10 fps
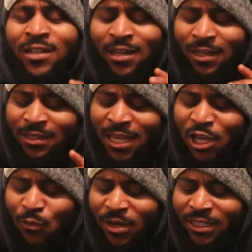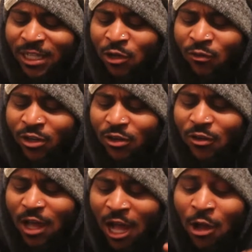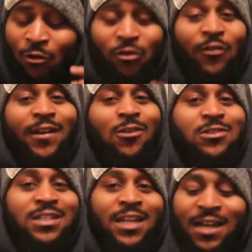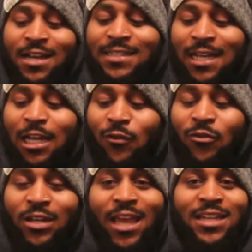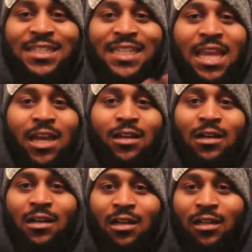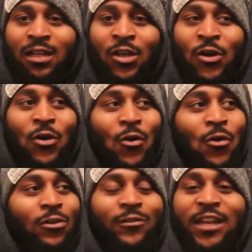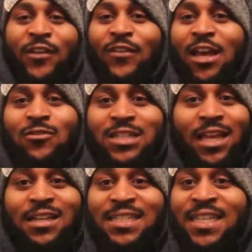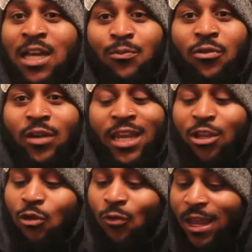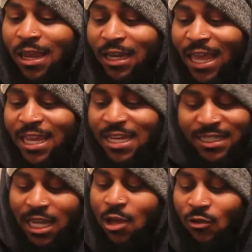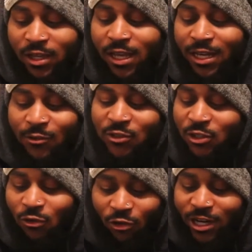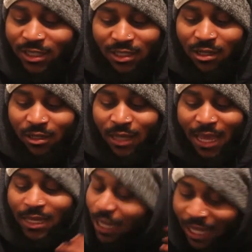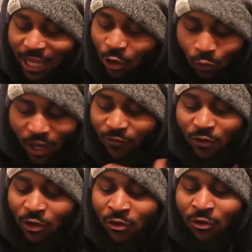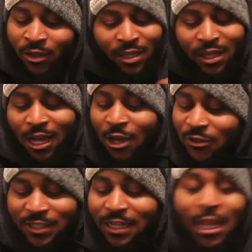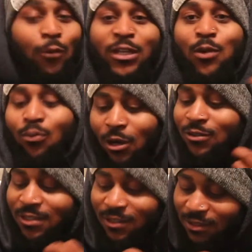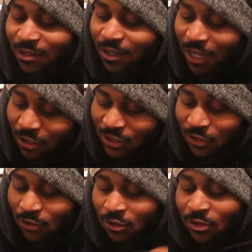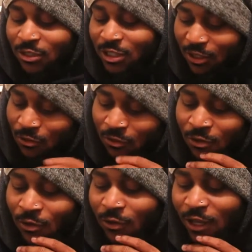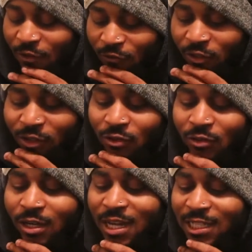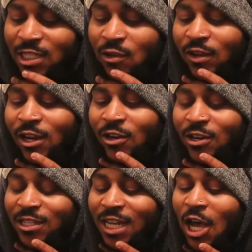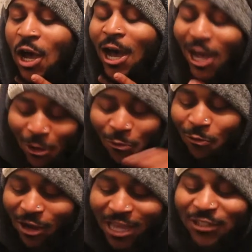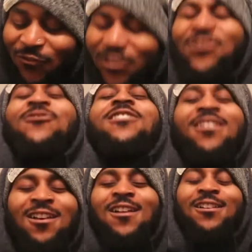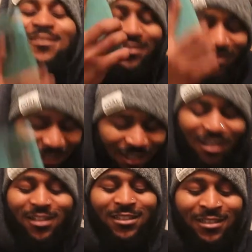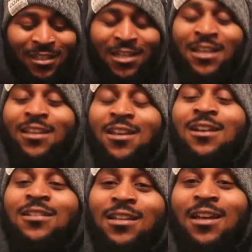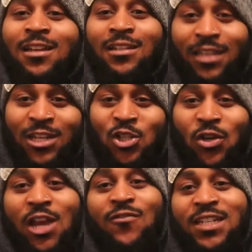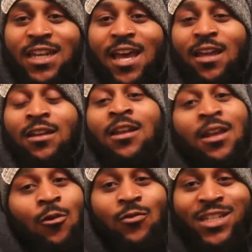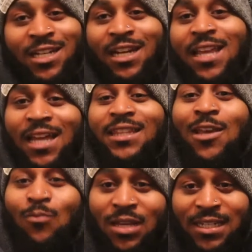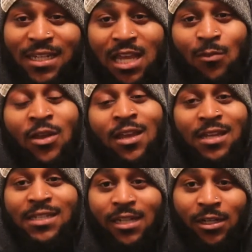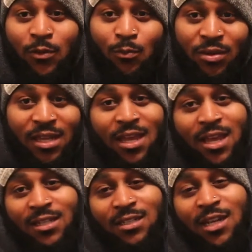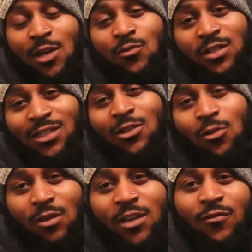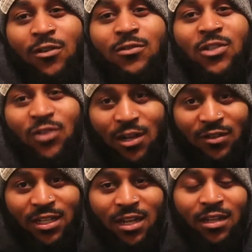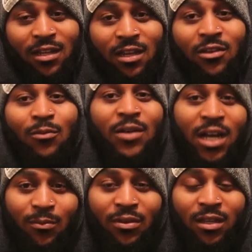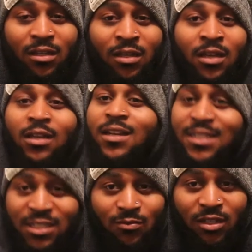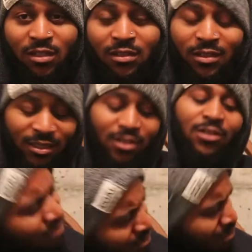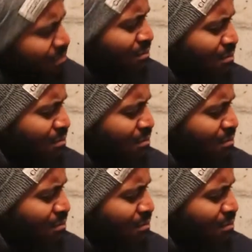Now the thing about that one though, I don't know if that was Don Toliver like singing a hook or that, that was like a sample. Either way, like it sounded good. This was a great song. I, I like Quavo and also I like what they brought to the song also. So without further ado, the next song I got on here is called Out West featuring Young Thug. Young Thug and Travis Scott. We should have got that mixtape instead of the B S that was Quavo and Travis Scott together, in my opinion. That's just me. Let's go. What? What?